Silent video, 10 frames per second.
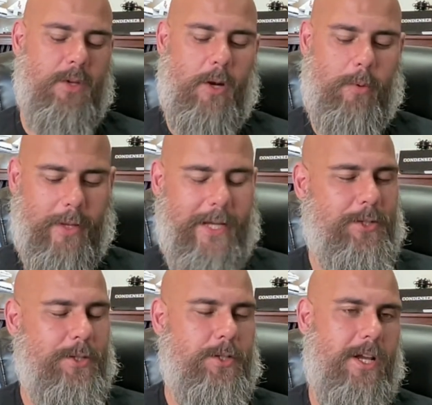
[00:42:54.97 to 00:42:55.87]
a
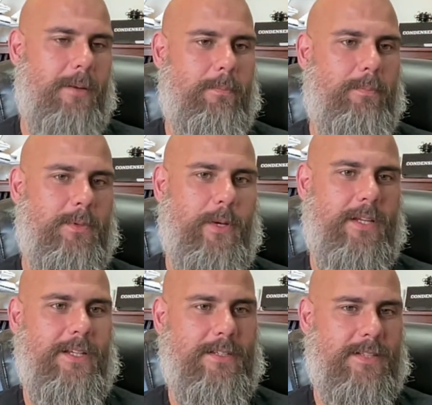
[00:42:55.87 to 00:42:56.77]
relationship
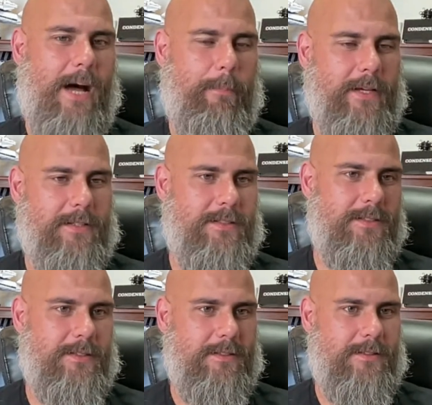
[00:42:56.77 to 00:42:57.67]
between these topics
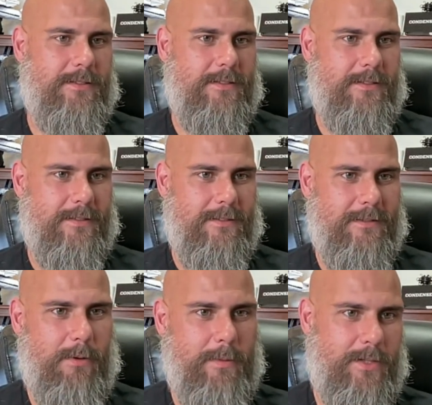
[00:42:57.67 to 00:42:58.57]

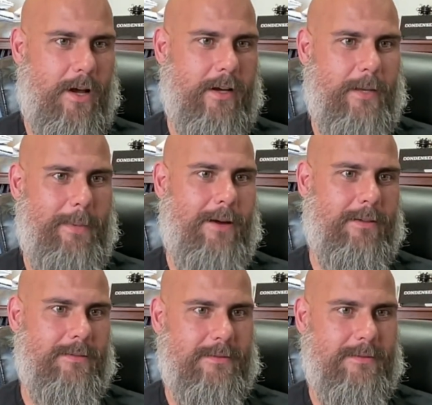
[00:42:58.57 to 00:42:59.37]
that we've been talking about?